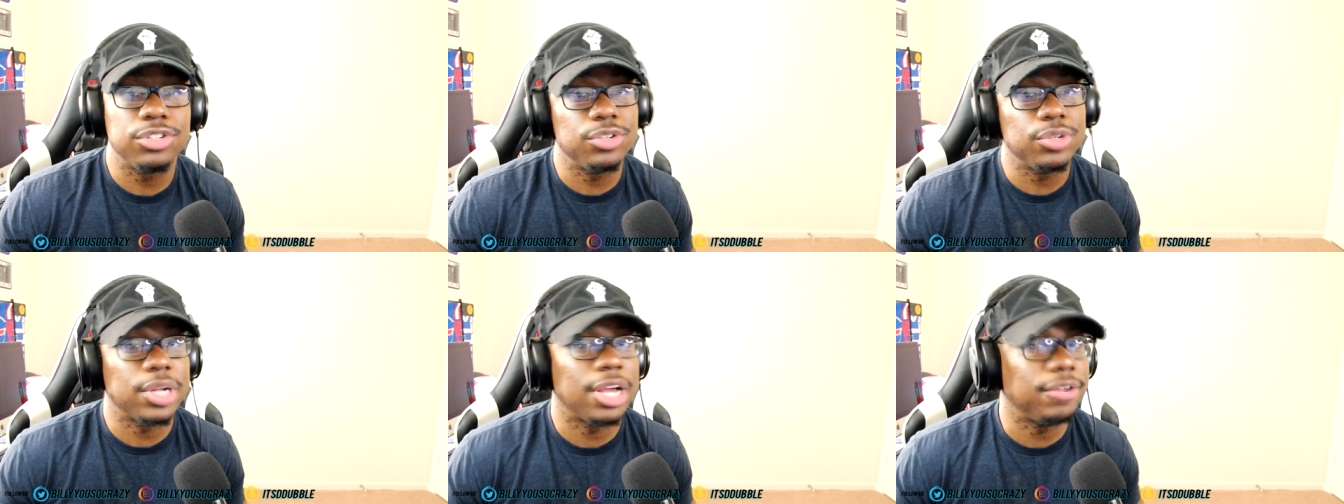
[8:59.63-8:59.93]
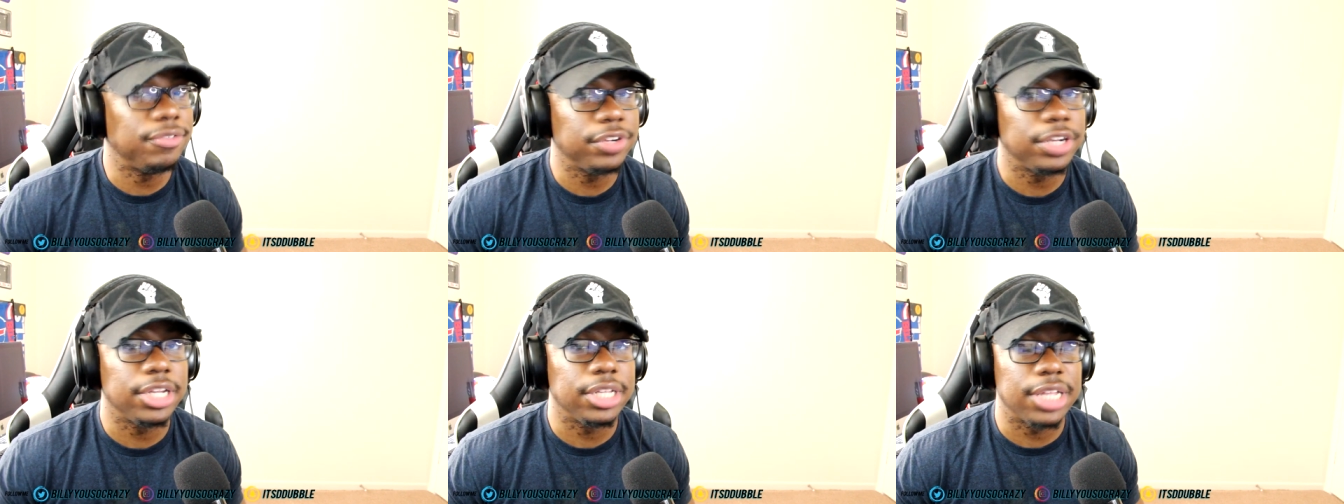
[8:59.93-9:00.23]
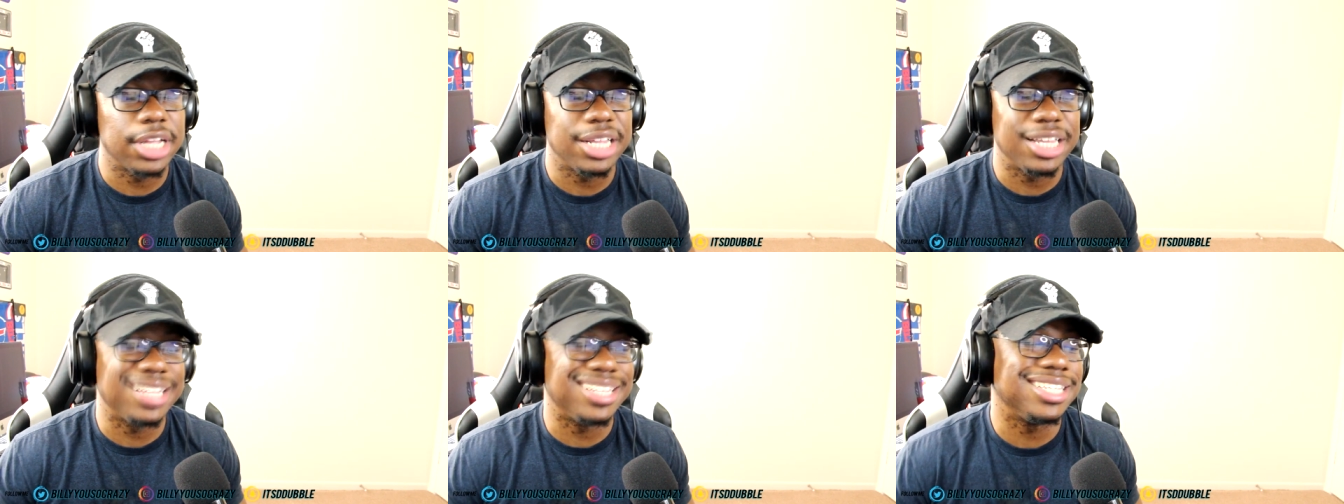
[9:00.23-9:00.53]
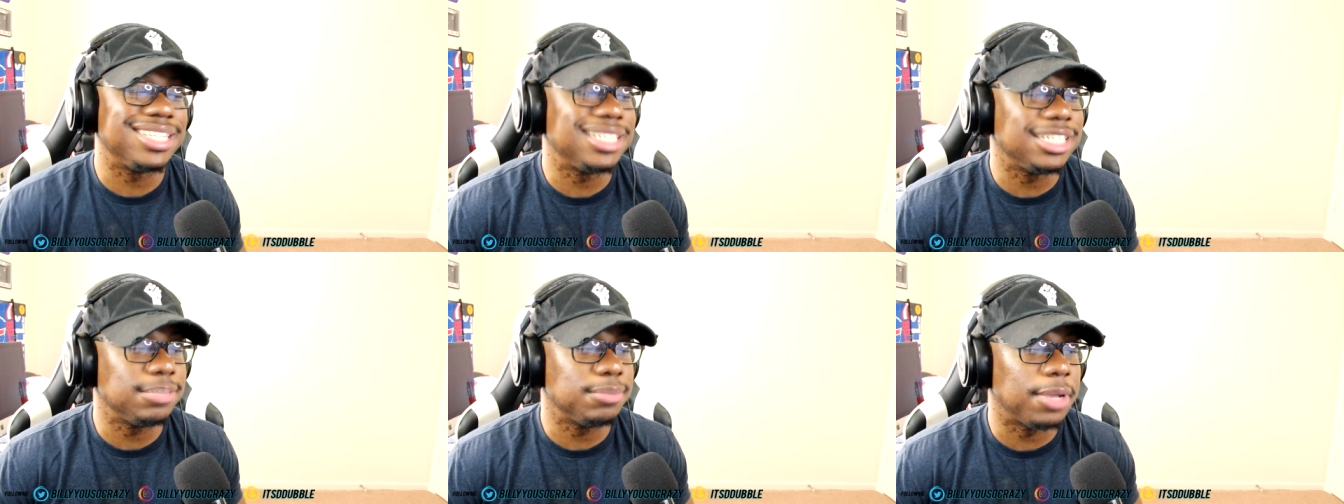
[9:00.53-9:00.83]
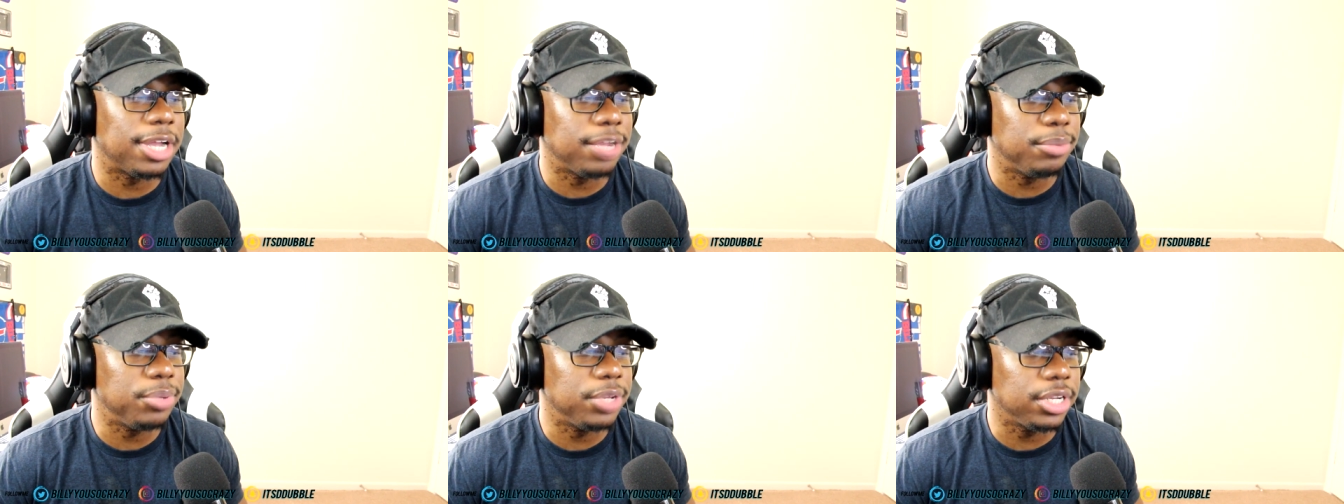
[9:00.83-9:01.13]
do not forget that that this is
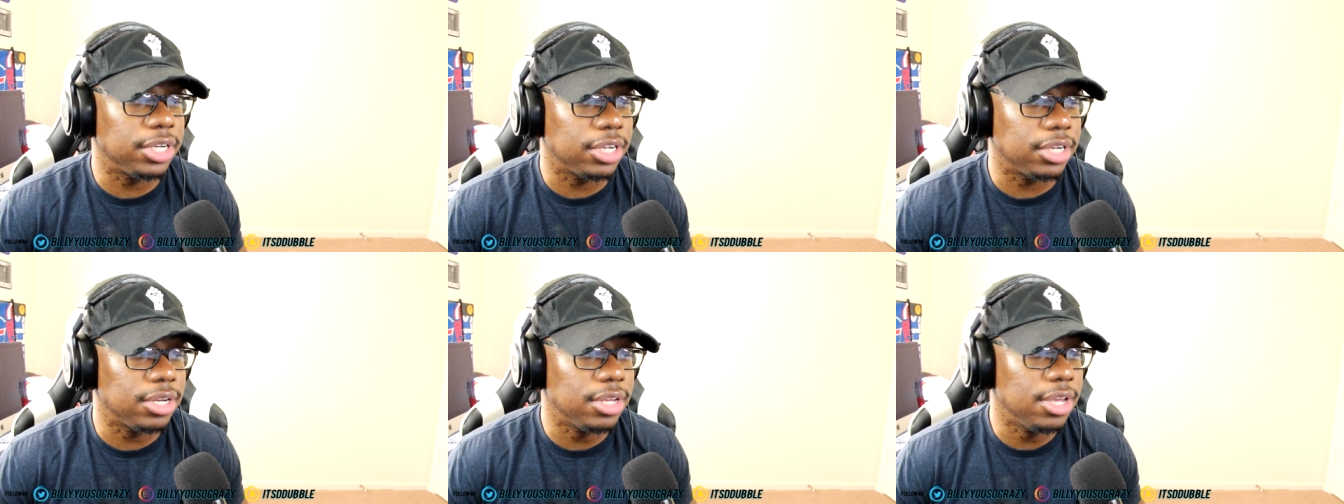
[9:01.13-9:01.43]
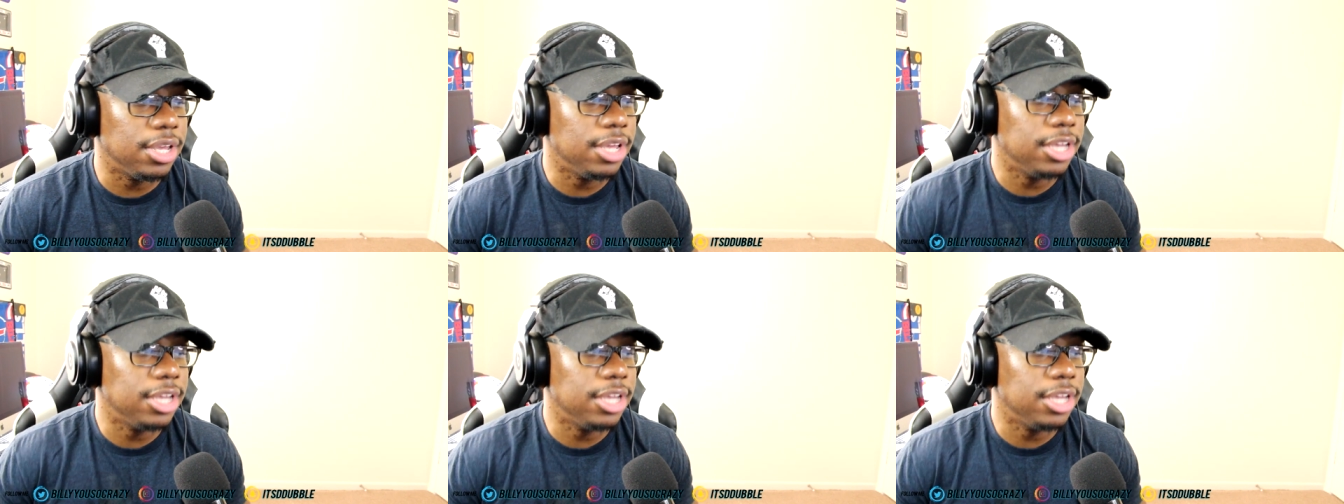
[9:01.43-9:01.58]
my opinion.